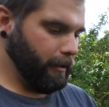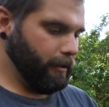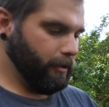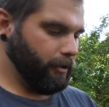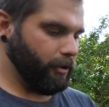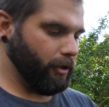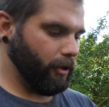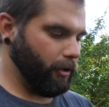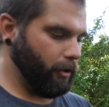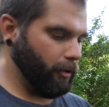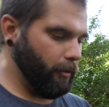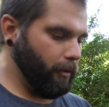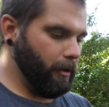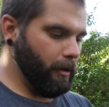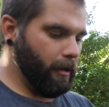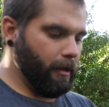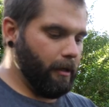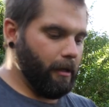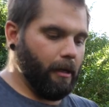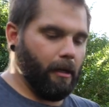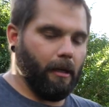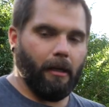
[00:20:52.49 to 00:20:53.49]
So
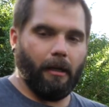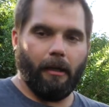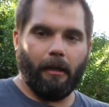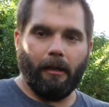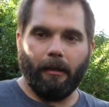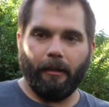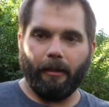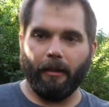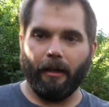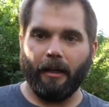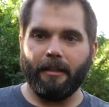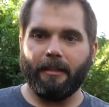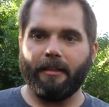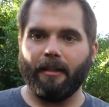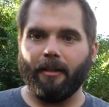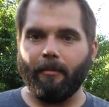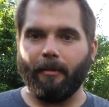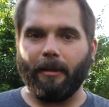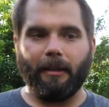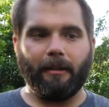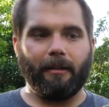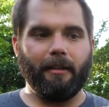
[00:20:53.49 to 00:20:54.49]
the nice
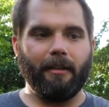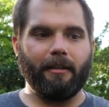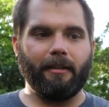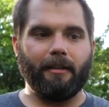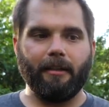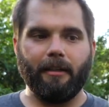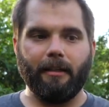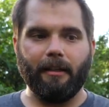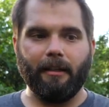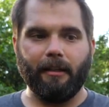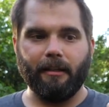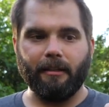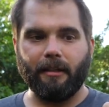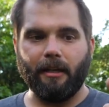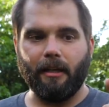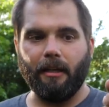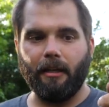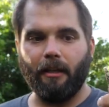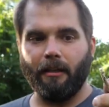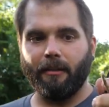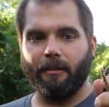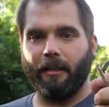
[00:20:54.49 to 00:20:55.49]
thing about this is
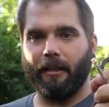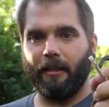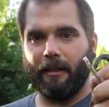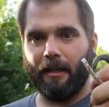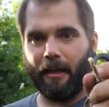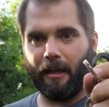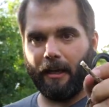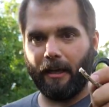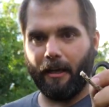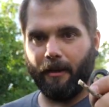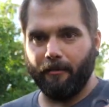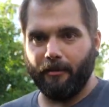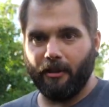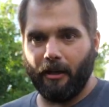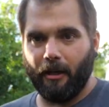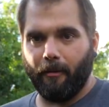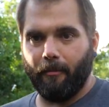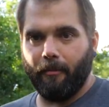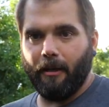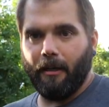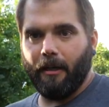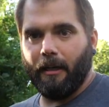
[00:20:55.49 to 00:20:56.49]
I'll take that cam
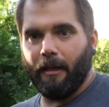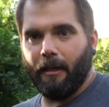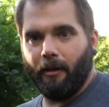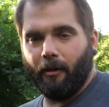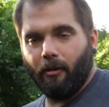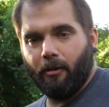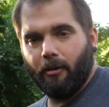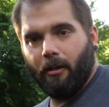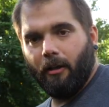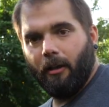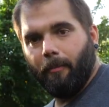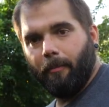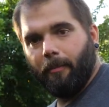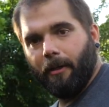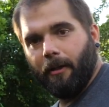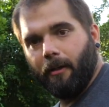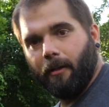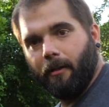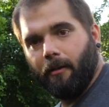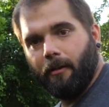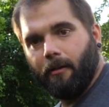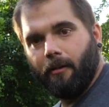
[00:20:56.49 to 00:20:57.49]
jam and I'll clip
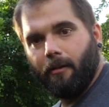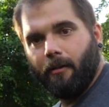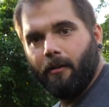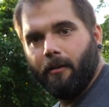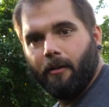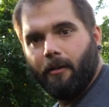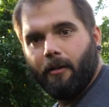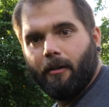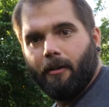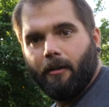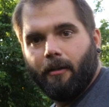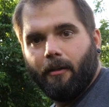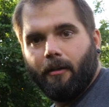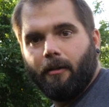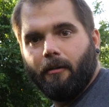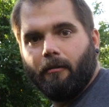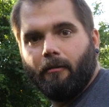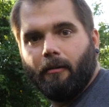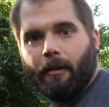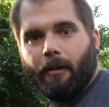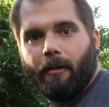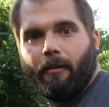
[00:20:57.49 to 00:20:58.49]
it
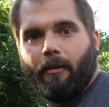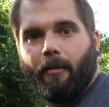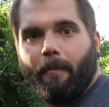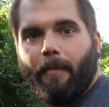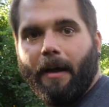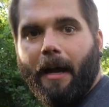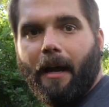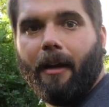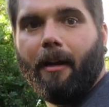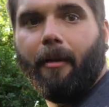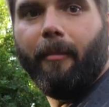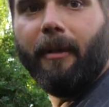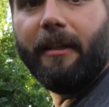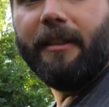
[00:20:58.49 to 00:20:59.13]
right on the back of